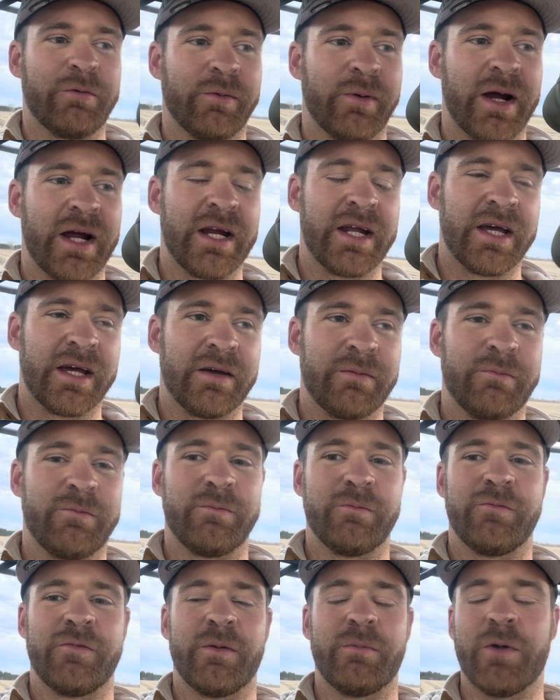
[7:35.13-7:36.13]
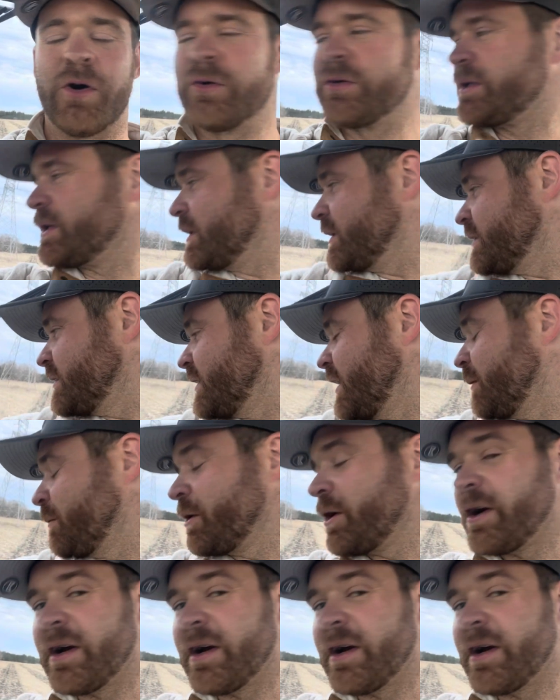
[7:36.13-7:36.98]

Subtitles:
raining for most of the summer.